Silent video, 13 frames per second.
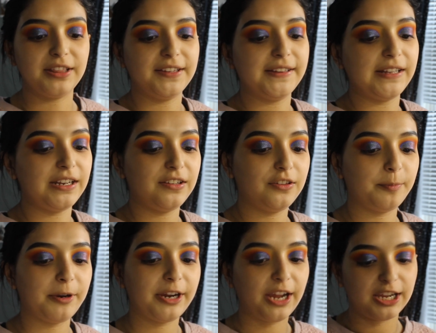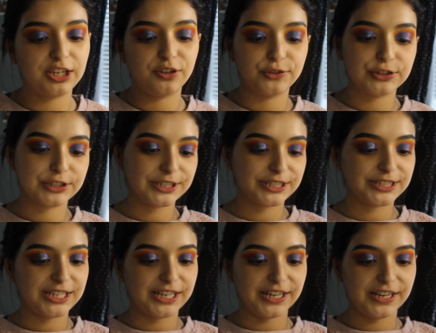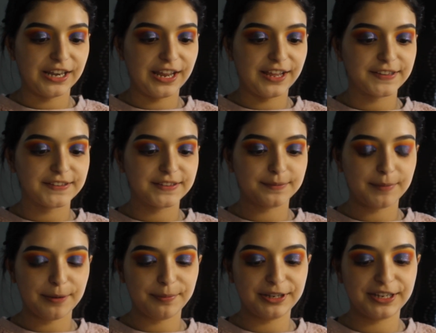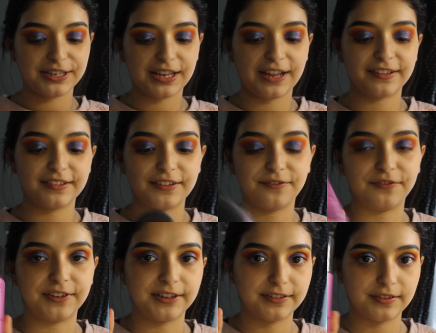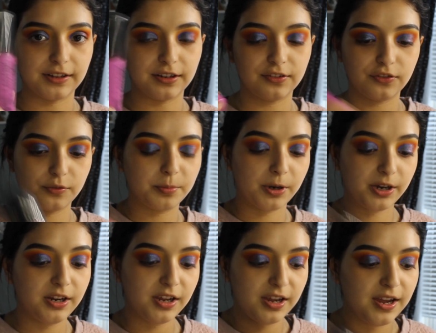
The setting spray I use is the Maybelline Lasting Fix setting spray.